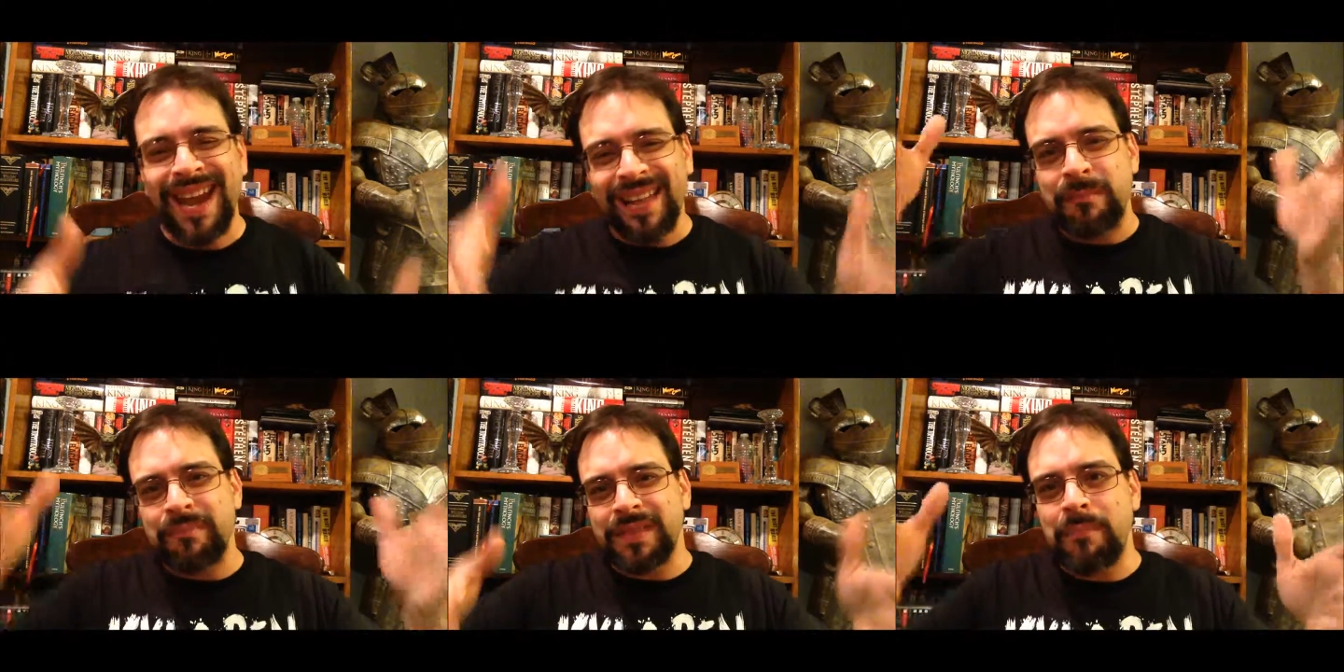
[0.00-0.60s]
And
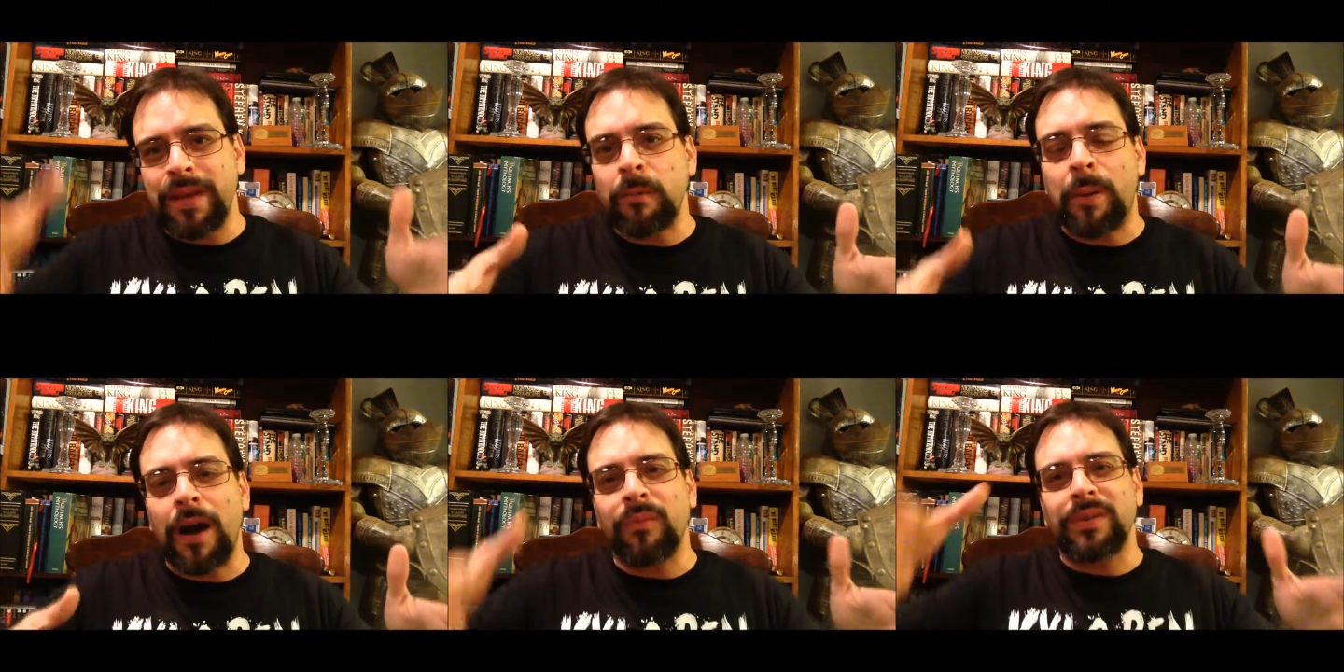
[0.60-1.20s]
the middle
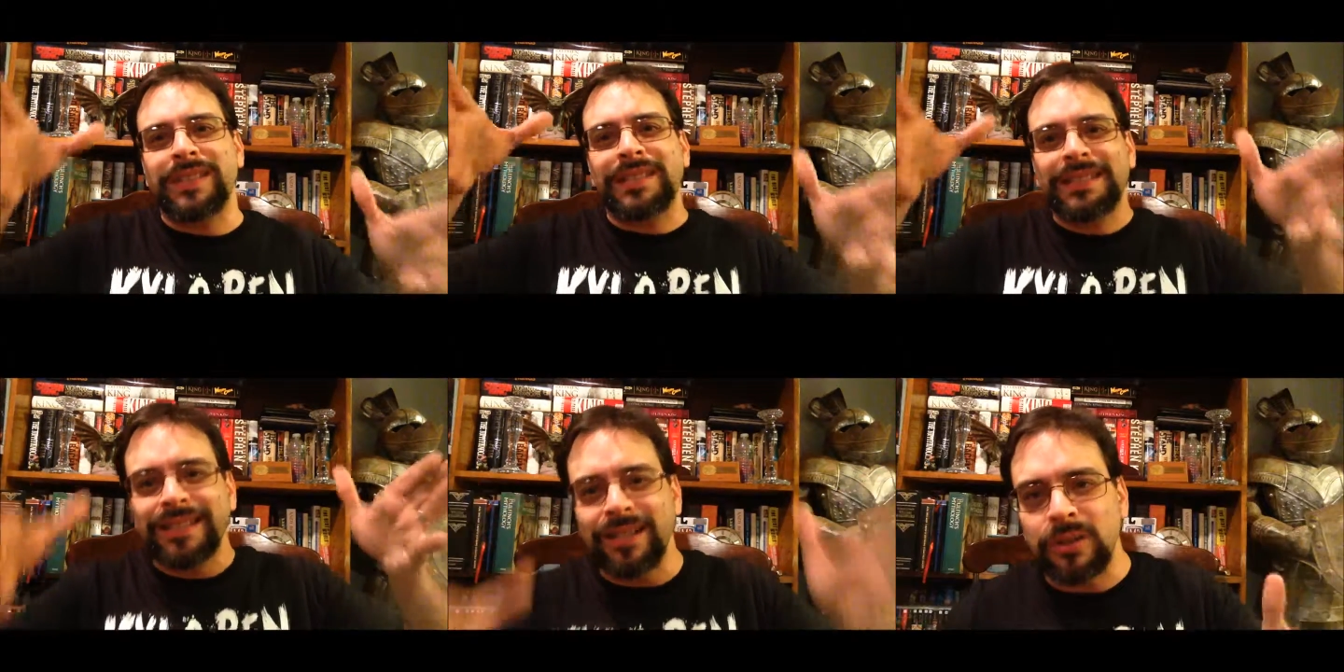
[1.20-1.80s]
part was a
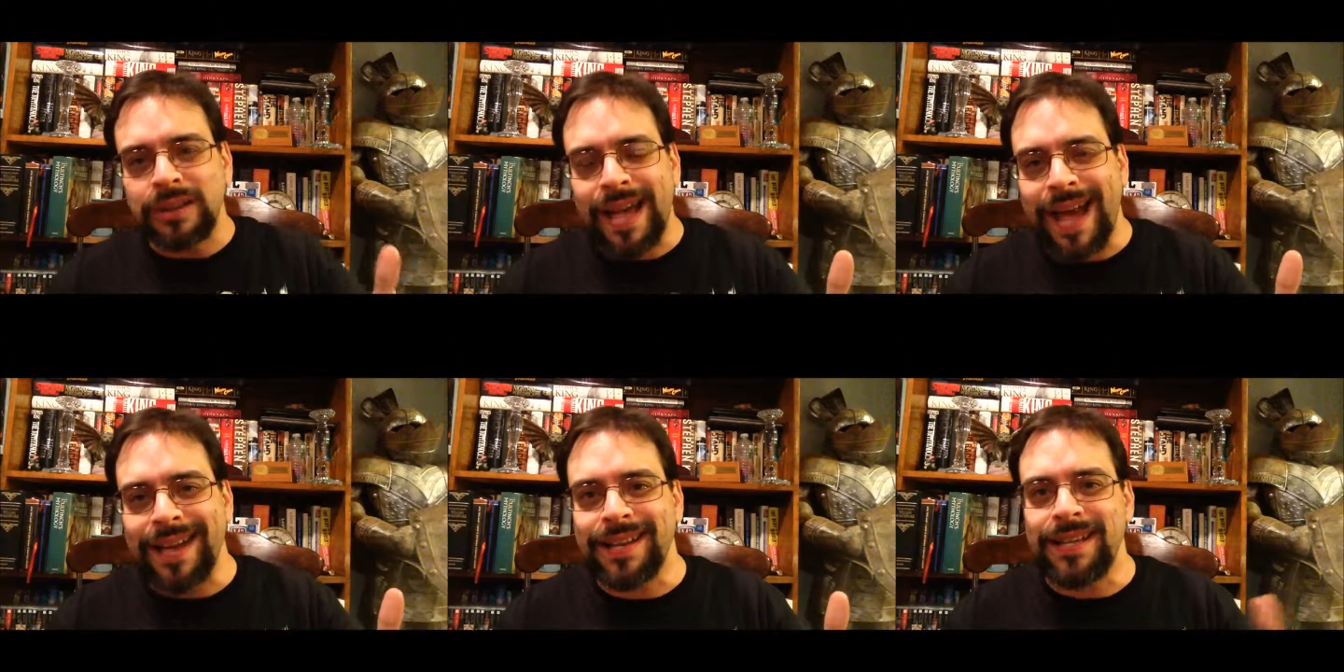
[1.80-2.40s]
little
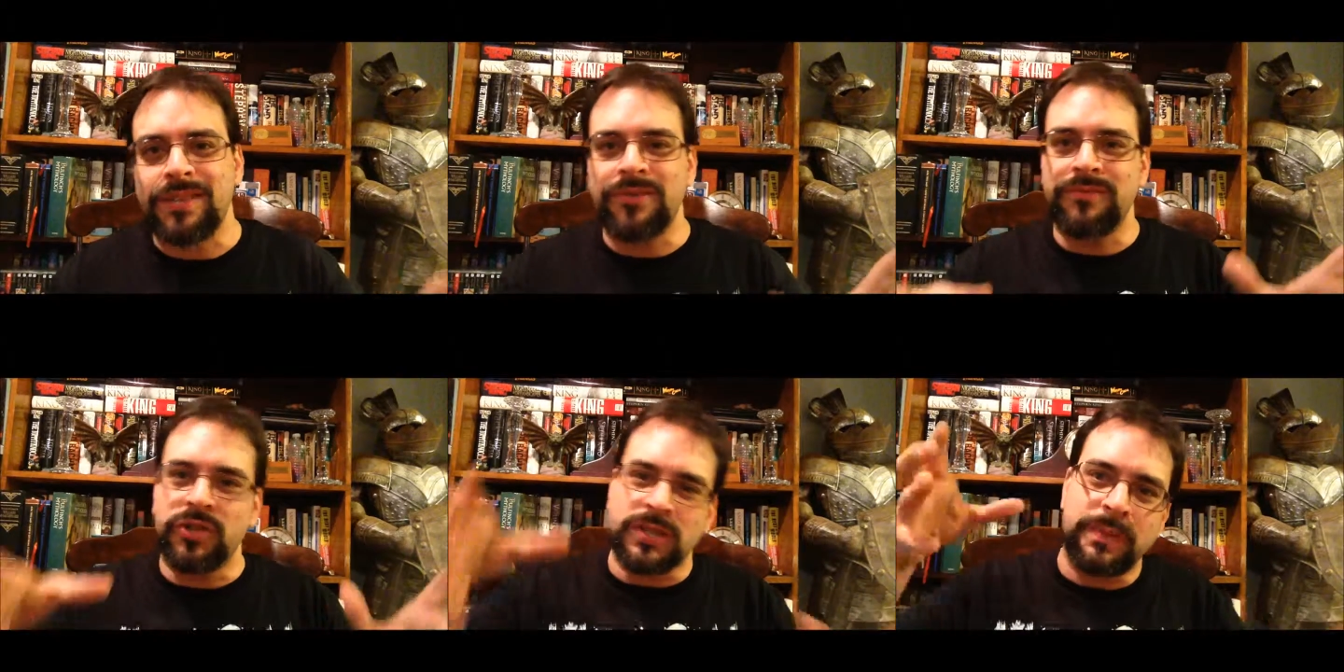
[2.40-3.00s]
laggy
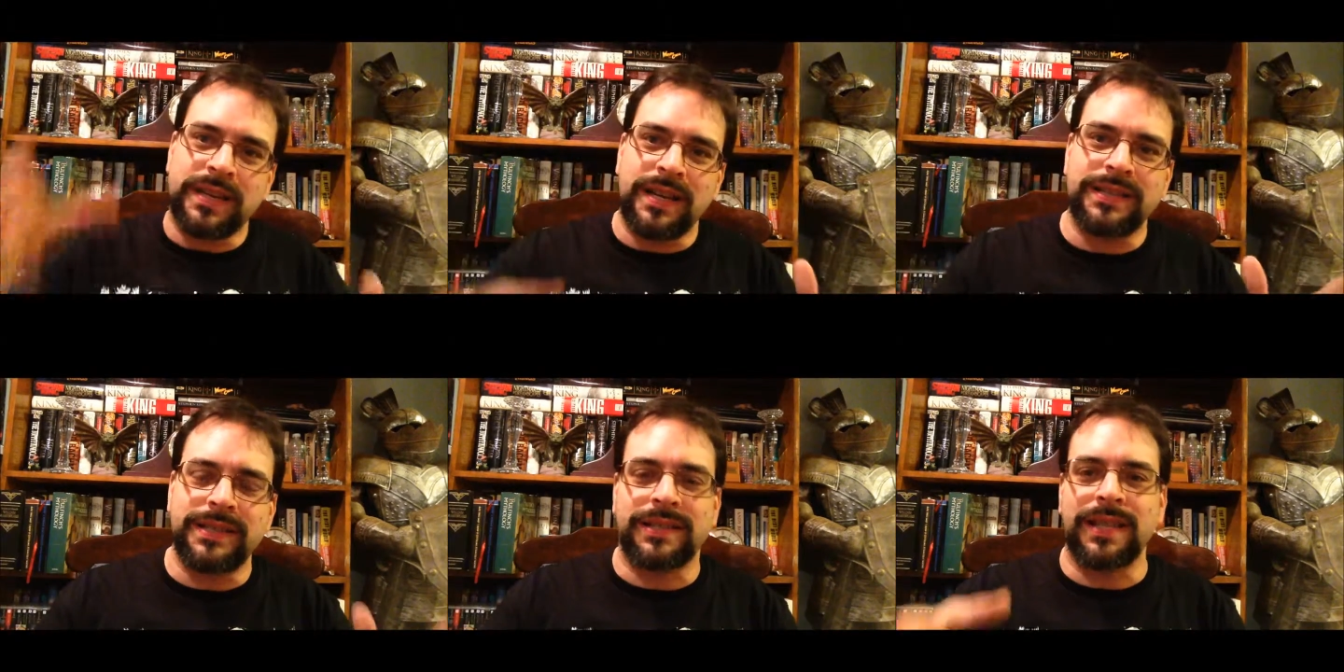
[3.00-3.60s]
just
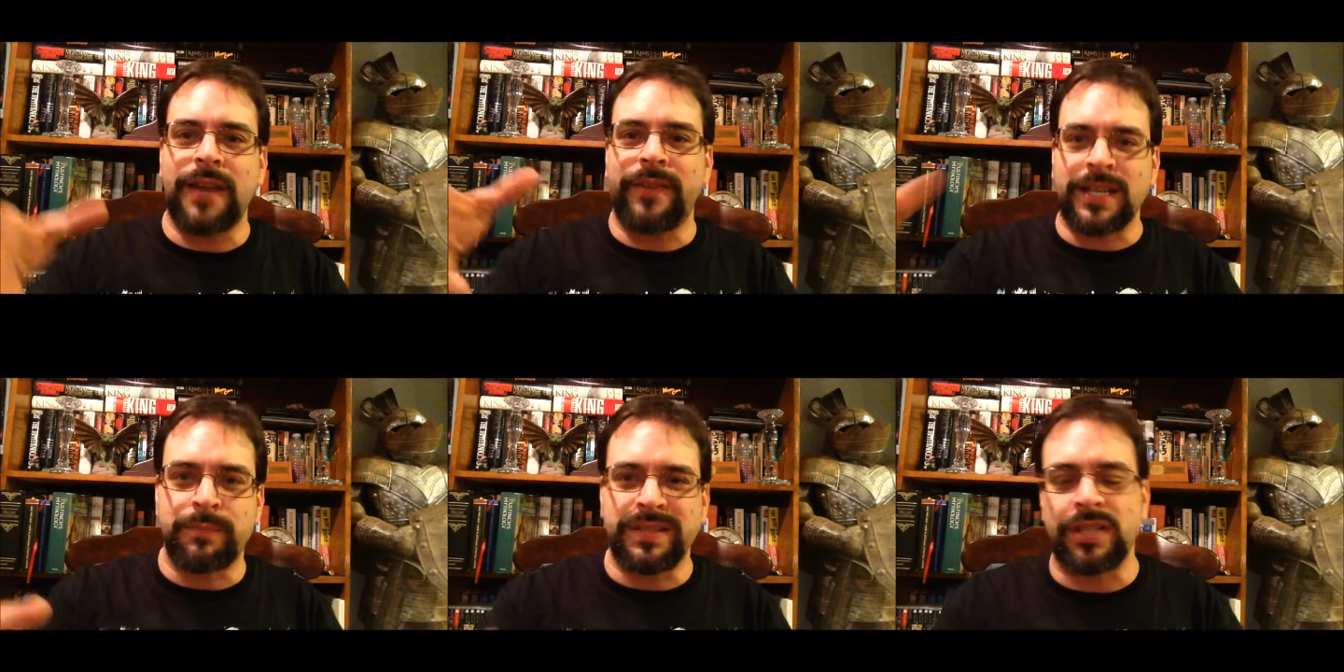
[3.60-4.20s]
because it's a lot of
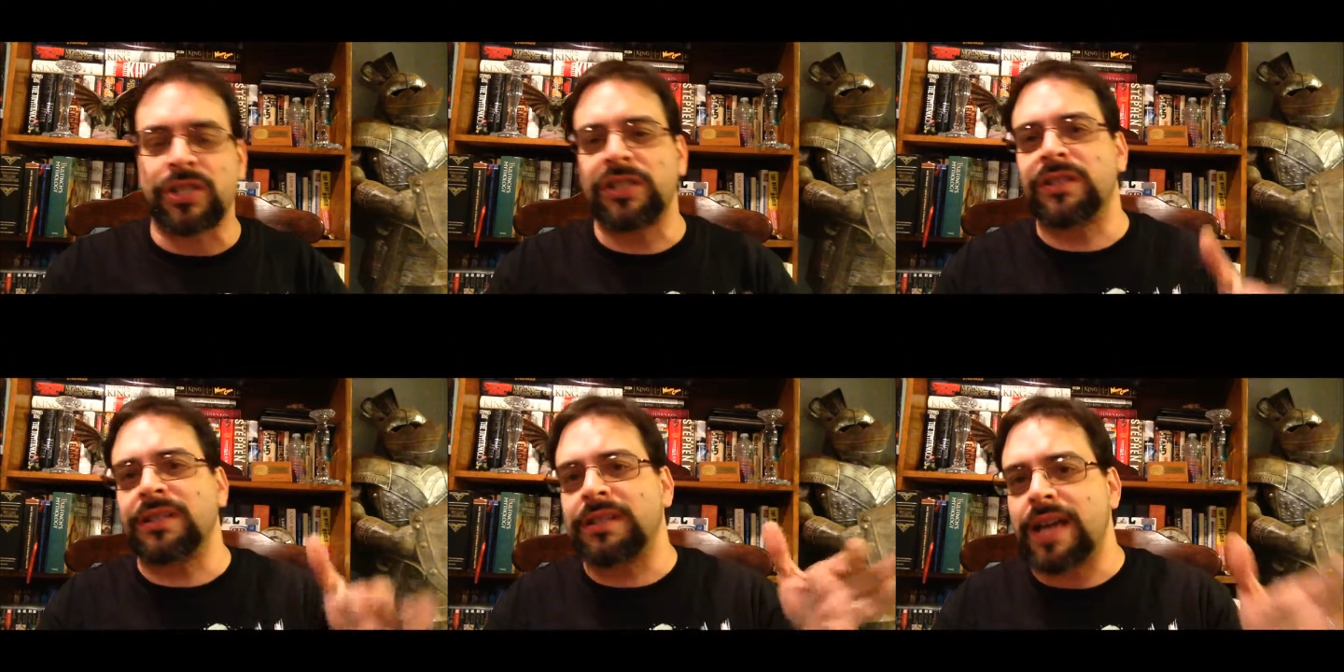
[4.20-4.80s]
exposition.
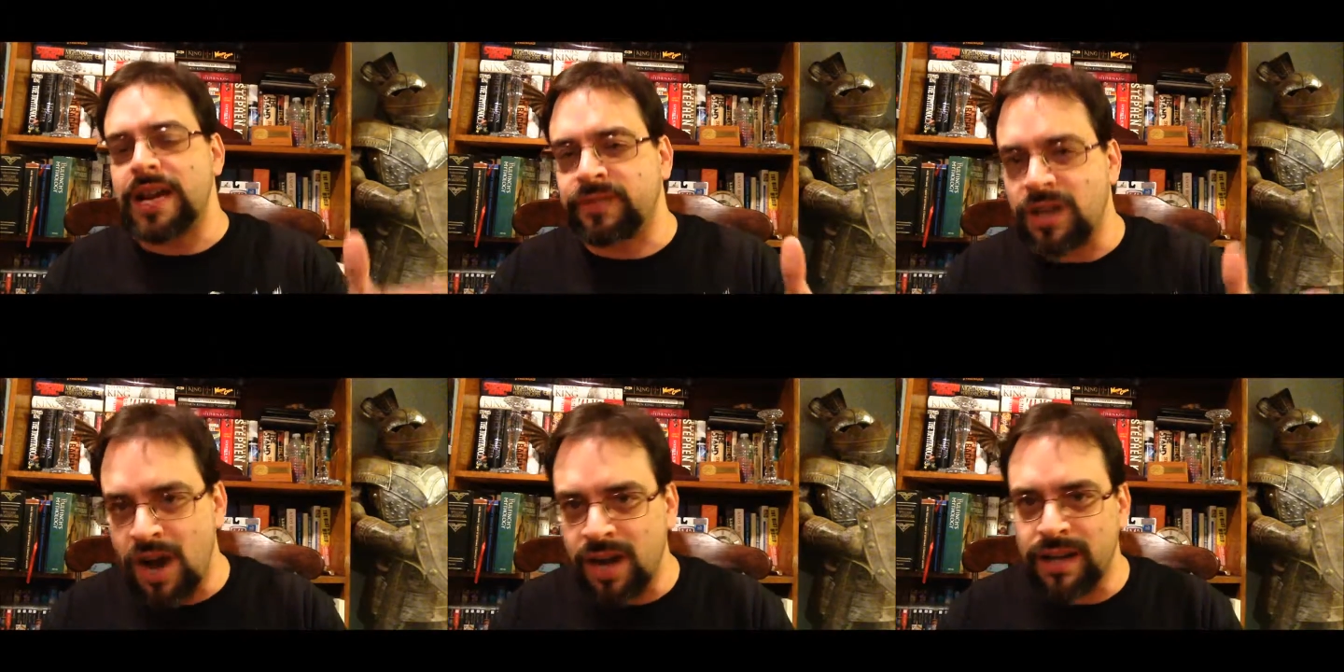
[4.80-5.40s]
It's a lot of
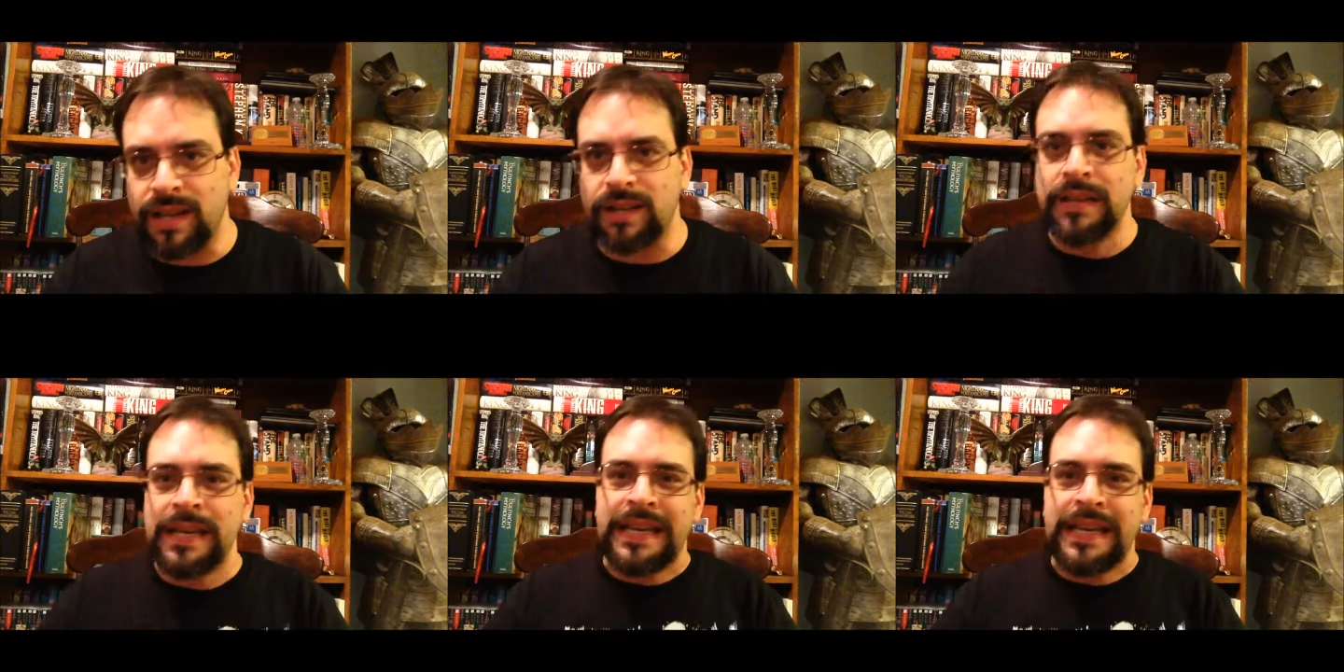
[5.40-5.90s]
talking.